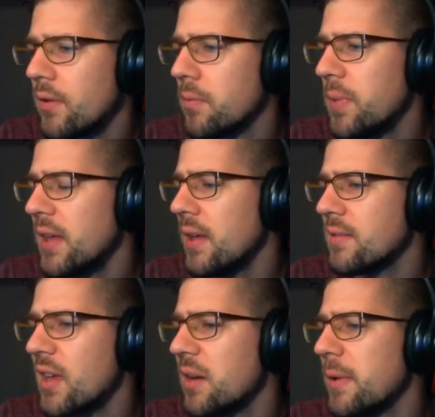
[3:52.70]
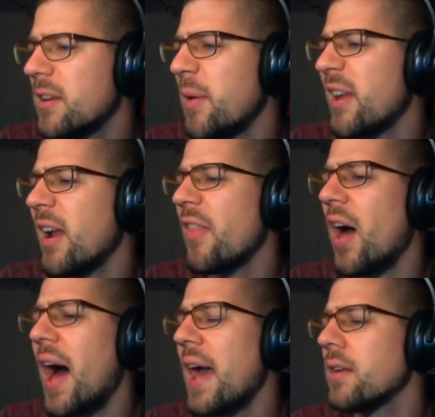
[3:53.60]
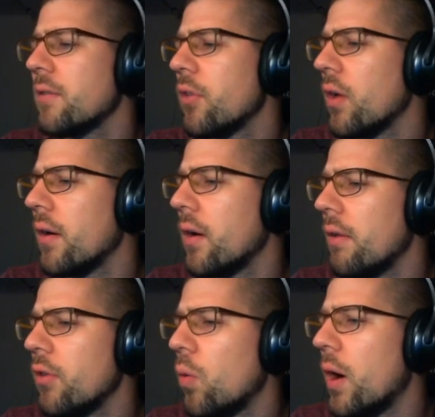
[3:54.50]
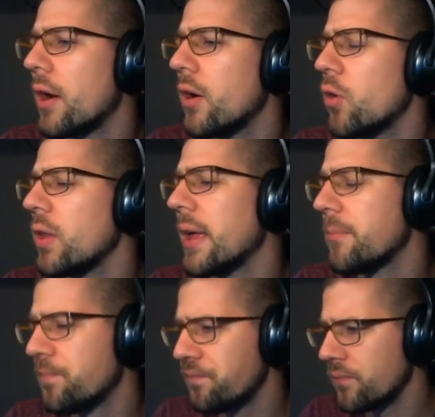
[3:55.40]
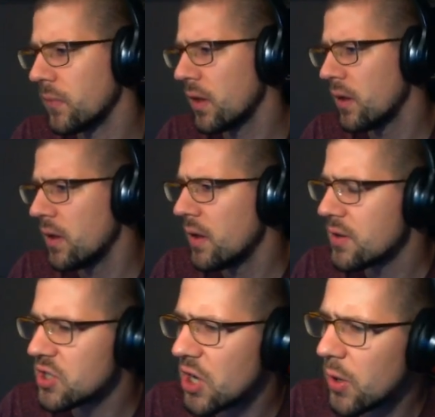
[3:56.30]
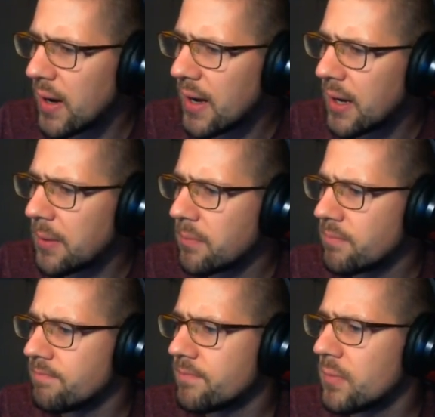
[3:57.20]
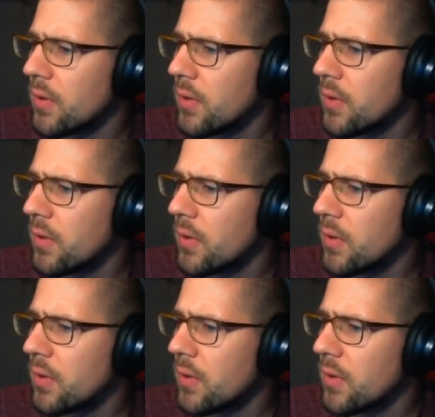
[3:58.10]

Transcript: delta P is going to be dependent on the height of the of the water only. So um,